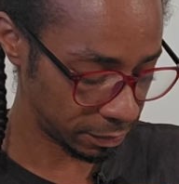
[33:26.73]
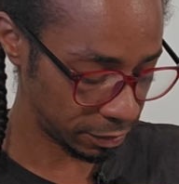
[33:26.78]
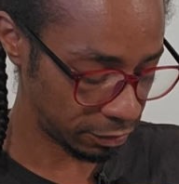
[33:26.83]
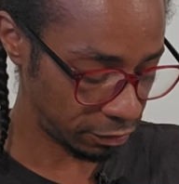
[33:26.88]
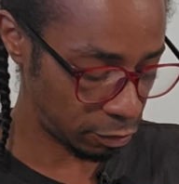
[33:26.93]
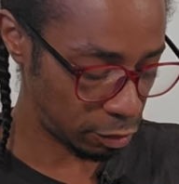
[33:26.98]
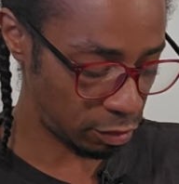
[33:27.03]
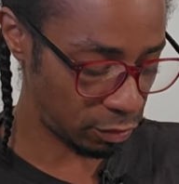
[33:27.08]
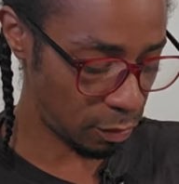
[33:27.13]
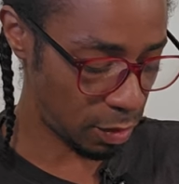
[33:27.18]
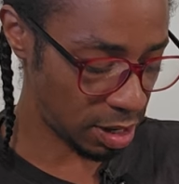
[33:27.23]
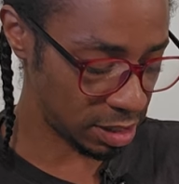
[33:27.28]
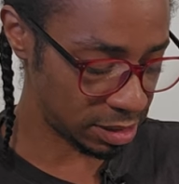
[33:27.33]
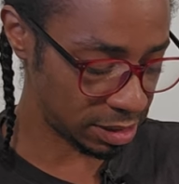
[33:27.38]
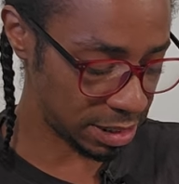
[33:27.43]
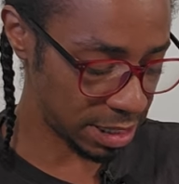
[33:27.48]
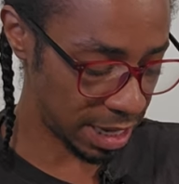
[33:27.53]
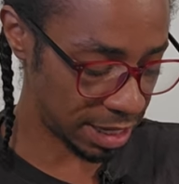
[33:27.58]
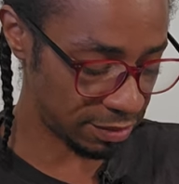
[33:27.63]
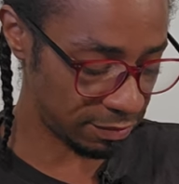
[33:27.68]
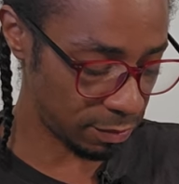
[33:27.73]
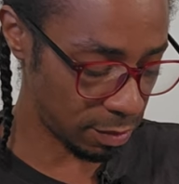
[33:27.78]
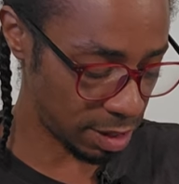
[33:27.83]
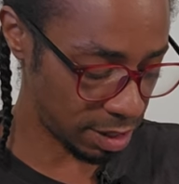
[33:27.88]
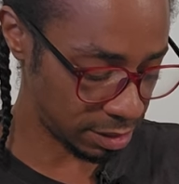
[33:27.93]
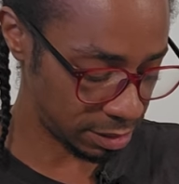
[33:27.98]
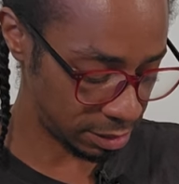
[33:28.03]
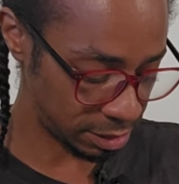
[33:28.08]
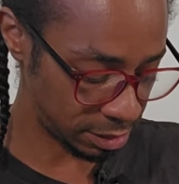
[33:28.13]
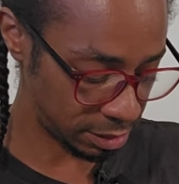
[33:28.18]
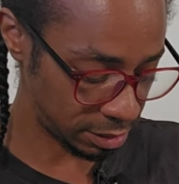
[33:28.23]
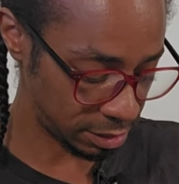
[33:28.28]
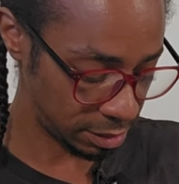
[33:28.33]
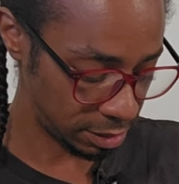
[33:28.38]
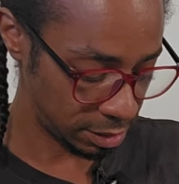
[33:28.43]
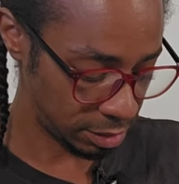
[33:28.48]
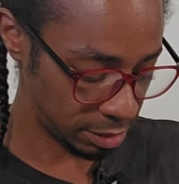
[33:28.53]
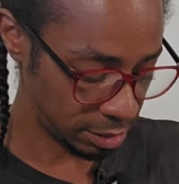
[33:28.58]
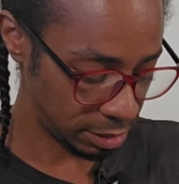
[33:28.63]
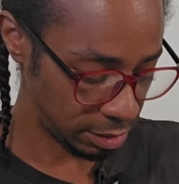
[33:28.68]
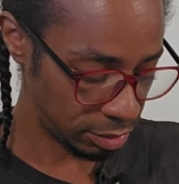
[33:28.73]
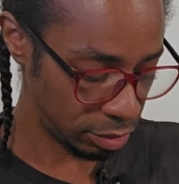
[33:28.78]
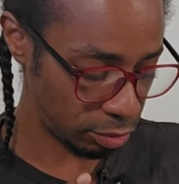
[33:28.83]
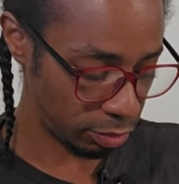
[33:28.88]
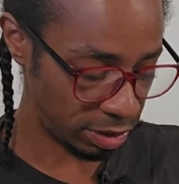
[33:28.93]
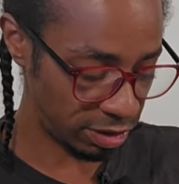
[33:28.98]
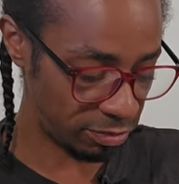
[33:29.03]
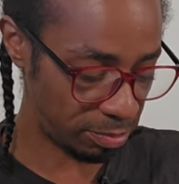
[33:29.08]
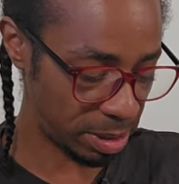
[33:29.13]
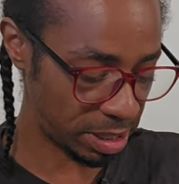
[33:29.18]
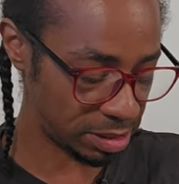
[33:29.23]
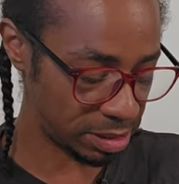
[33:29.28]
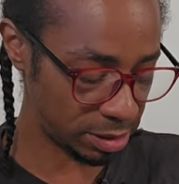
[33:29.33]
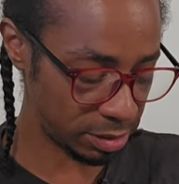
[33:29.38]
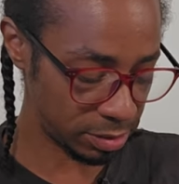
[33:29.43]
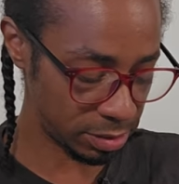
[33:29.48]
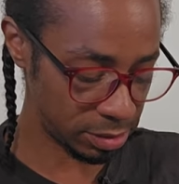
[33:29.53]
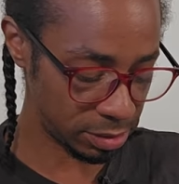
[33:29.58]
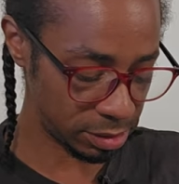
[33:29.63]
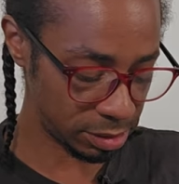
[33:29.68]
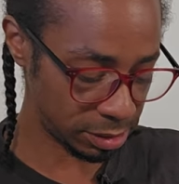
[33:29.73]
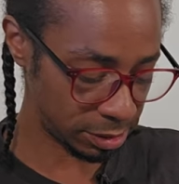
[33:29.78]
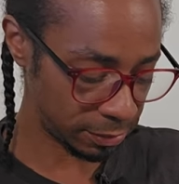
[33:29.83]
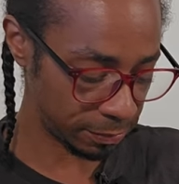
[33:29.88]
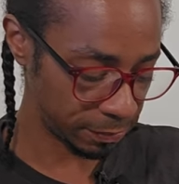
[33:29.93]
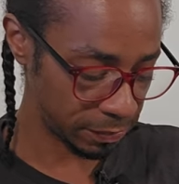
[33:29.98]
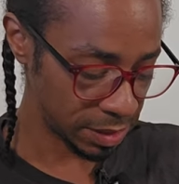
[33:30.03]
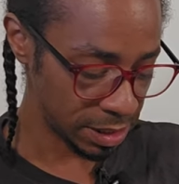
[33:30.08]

Four of Wands, Knight of Wands, Three of Pentacles.